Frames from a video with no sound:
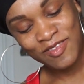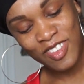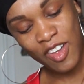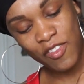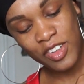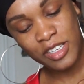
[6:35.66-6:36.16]

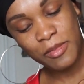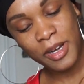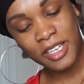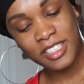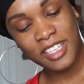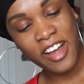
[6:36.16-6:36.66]
if
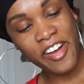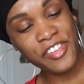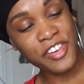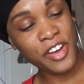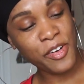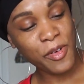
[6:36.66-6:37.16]
anybody that I
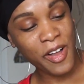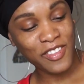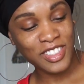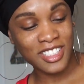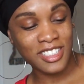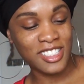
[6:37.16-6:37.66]
know
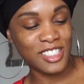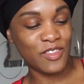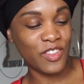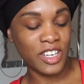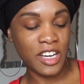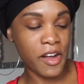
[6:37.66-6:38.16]
ever sees this
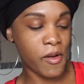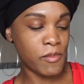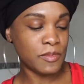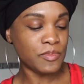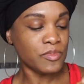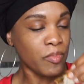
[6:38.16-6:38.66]

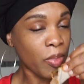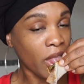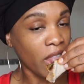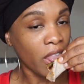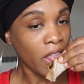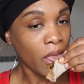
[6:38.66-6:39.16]
video
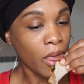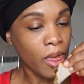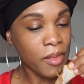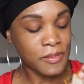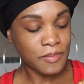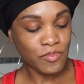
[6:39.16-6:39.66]

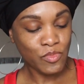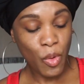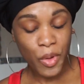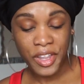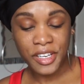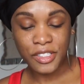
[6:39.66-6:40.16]

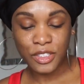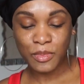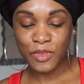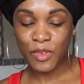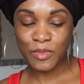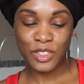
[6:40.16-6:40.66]
or that knows
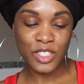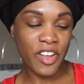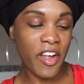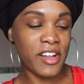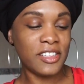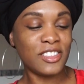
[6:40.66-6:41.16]
me from
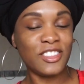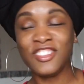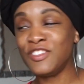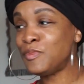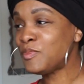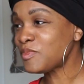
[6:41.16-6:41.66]
junior high
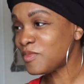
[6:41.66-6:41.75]
school,